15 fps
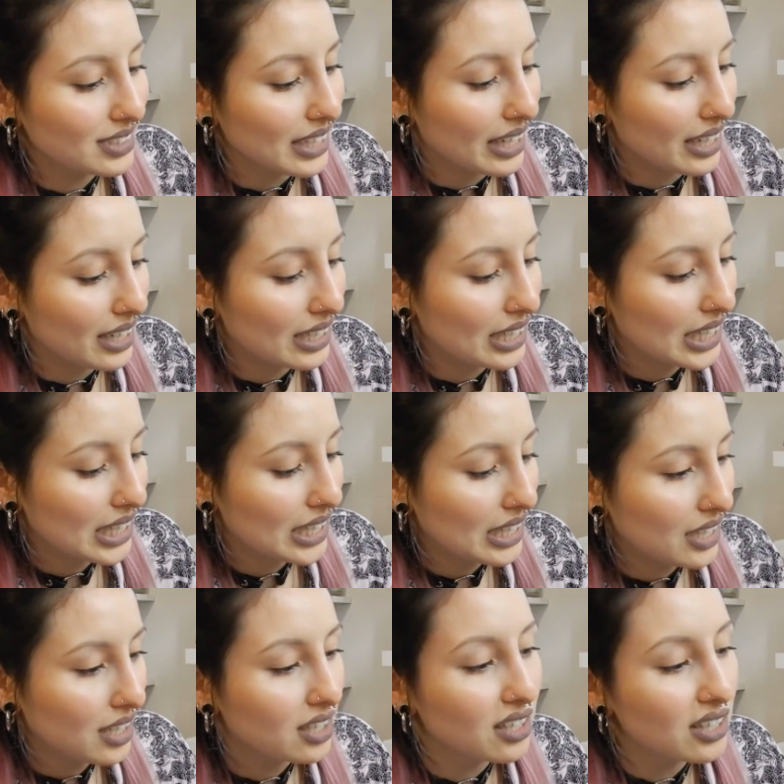Yeah,
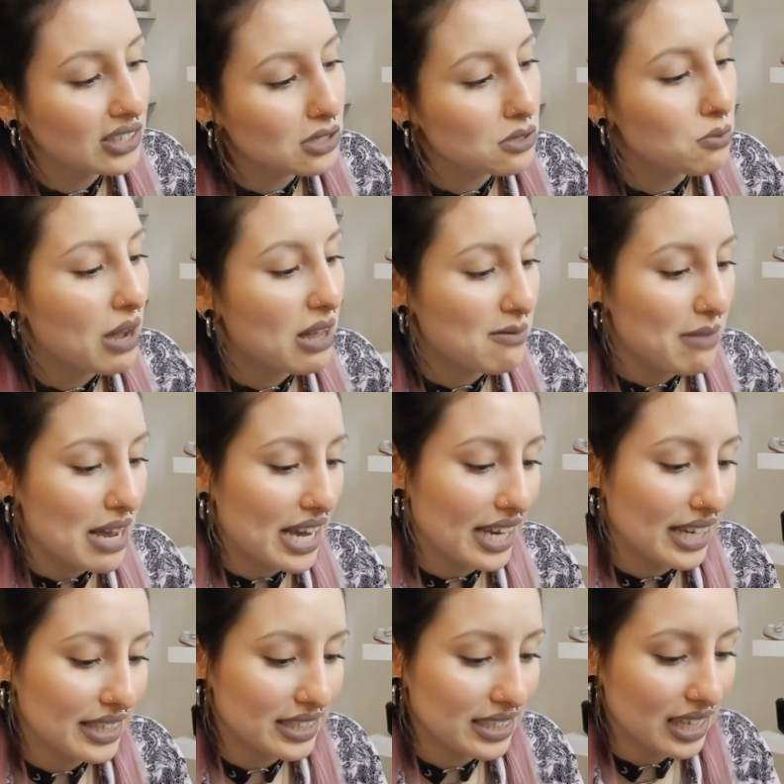looks well
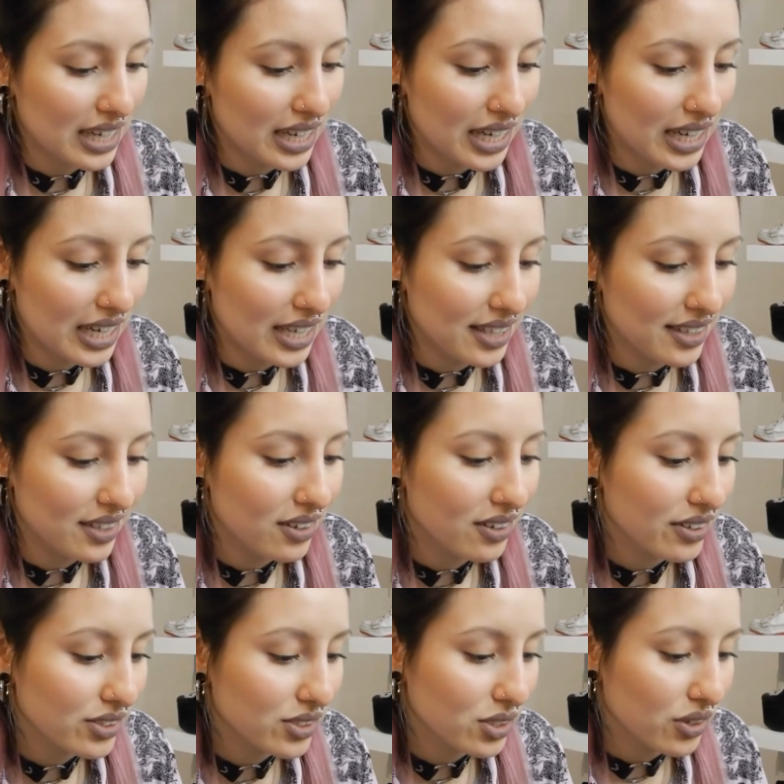made, and
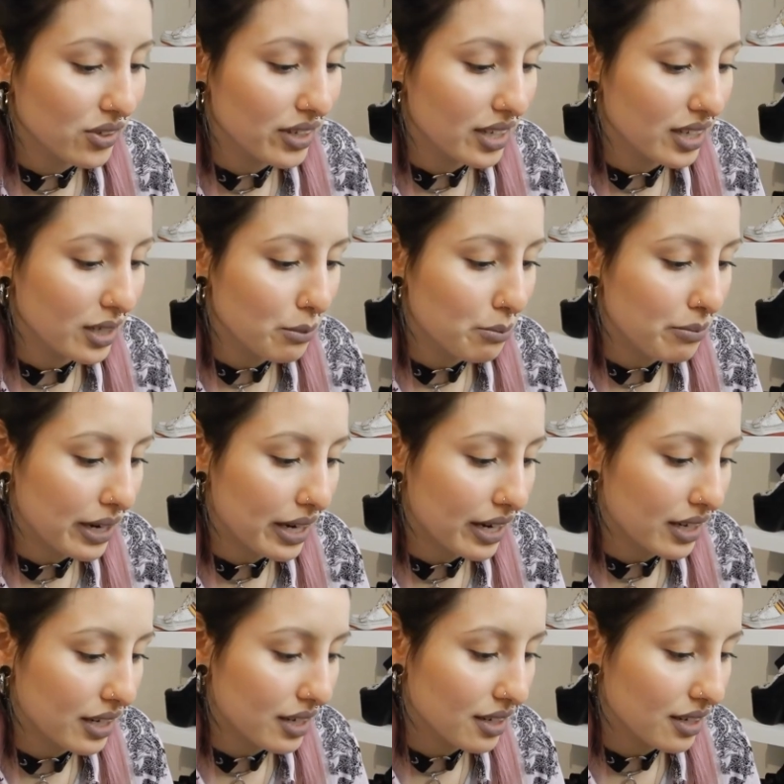also in the
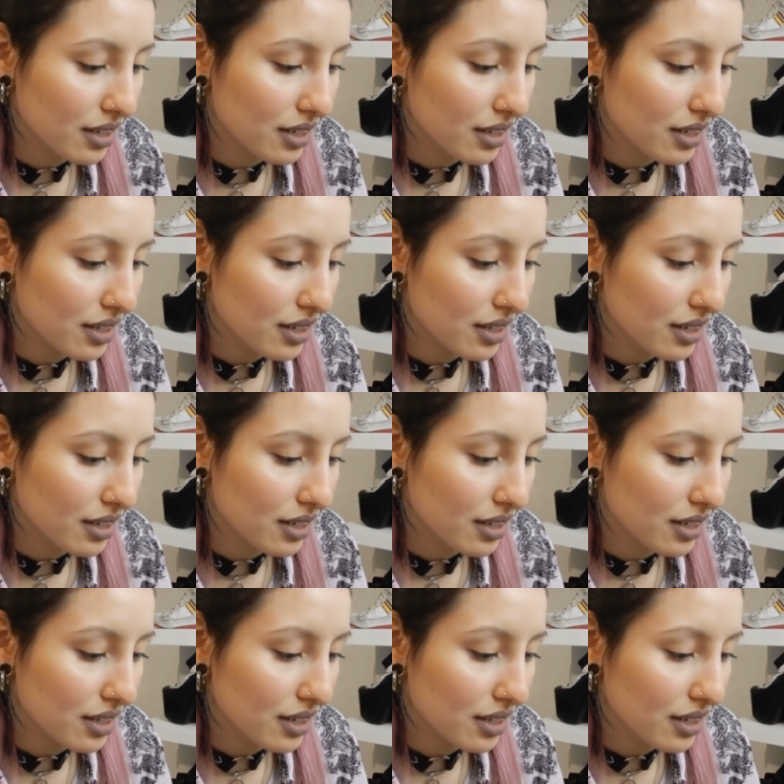back